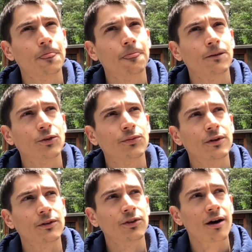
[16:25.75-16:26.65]
so
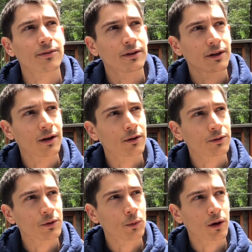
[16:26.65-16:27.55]
philosophically, not
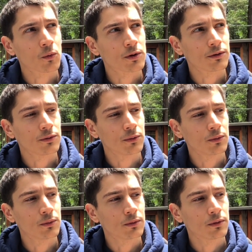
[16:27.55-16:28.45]
only would I want
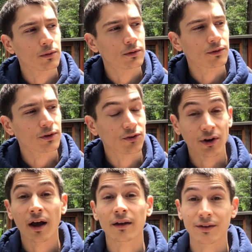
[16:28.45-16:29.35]
to
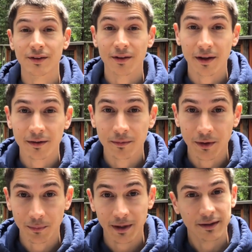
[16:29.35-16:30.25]
suggest that,
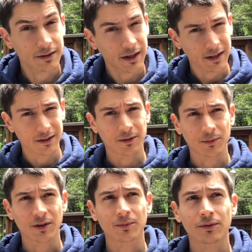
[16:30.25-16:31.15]
panpsychism
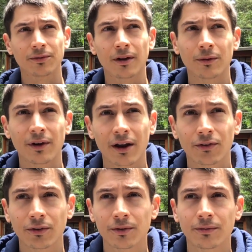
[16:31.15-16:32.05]
seems to follow
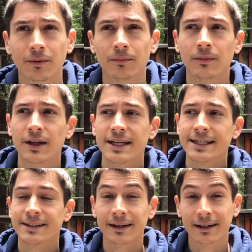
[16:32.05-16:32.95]
naturally from
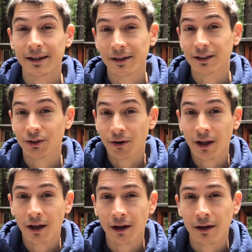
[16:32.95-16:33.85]
psychedelic
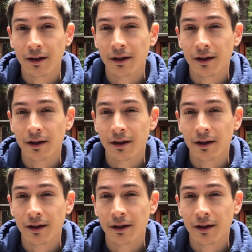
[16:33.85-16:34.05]
journeying,